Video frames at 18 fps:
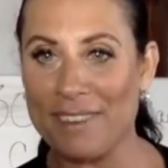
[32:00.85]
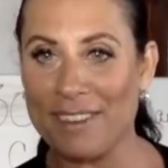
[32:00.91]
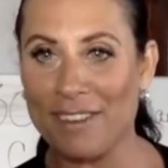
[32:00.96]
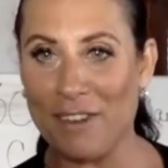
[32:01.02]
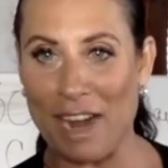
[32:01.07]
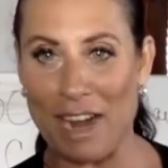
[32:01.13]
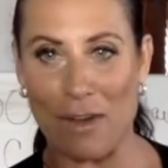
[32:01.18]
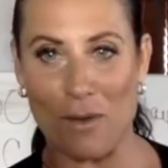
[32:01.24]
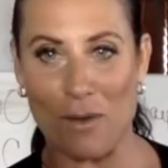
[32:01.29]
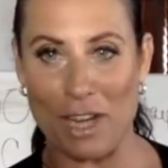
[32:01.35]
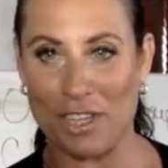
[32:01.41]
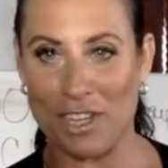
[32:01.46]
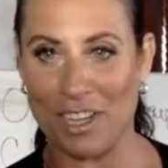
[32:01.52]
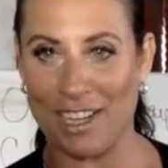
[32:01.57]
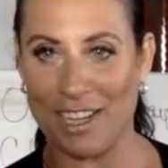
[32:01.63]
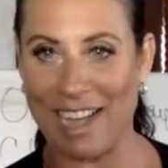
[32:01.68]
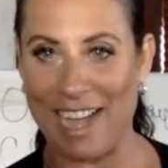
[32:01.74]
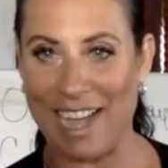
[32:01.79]
Great
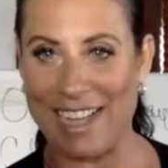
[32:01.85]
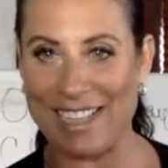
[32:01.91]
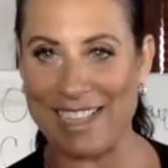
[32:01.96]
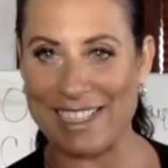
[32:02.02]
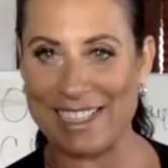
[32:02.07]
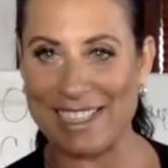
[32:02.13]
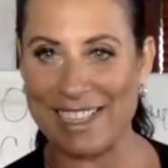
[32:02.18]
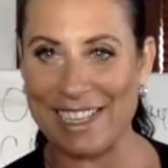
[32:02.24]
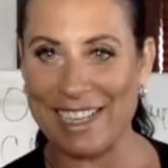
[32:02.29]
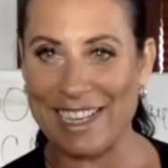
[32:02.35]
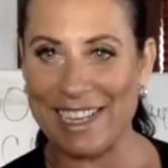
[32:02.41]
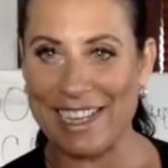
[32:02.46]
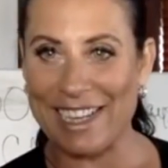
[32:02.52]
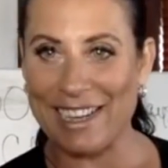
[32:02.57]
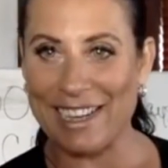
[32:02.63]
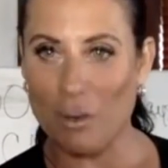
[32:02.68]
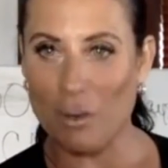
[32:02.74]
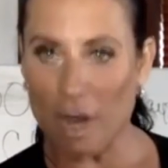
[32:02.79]
question, guys.
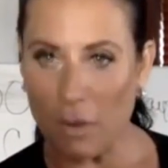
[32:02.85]
Great